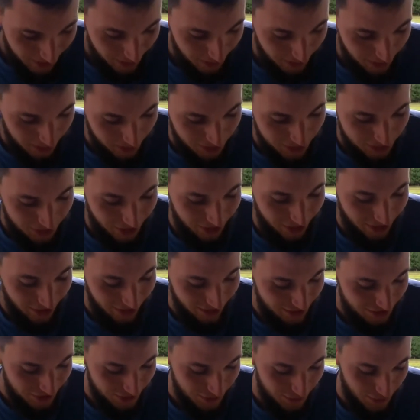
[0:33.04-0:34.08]
we will start at
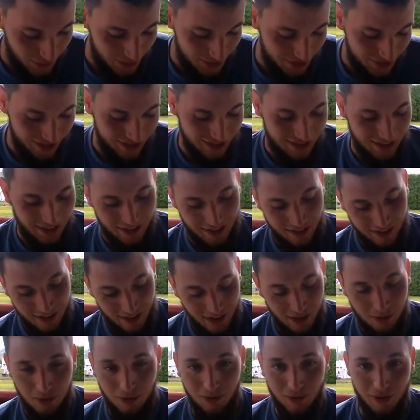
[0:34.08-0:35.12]
Exodus 14:10.
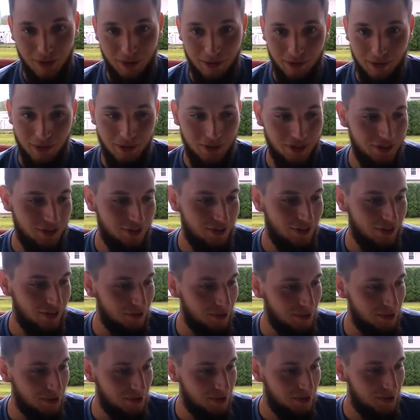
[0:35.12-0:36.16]
I will read through this
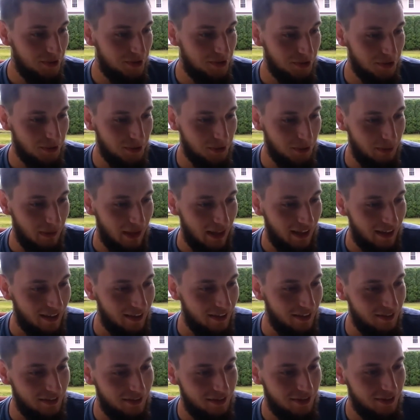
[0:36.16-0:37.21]
and I'll circle back
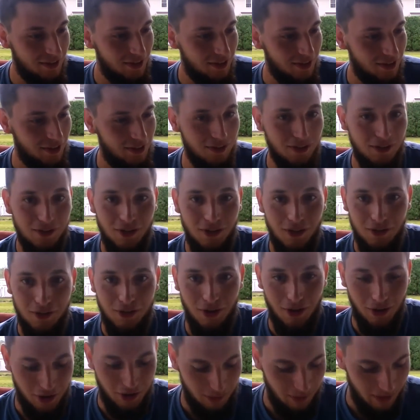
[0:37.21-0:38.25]
and I'll
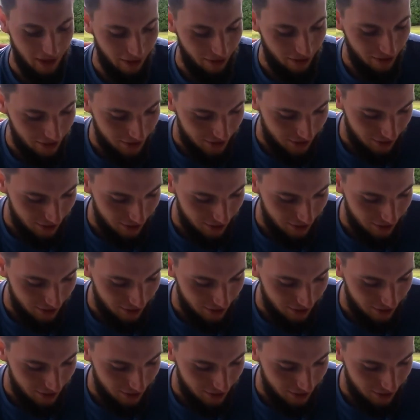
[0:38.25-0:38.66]
talk about it.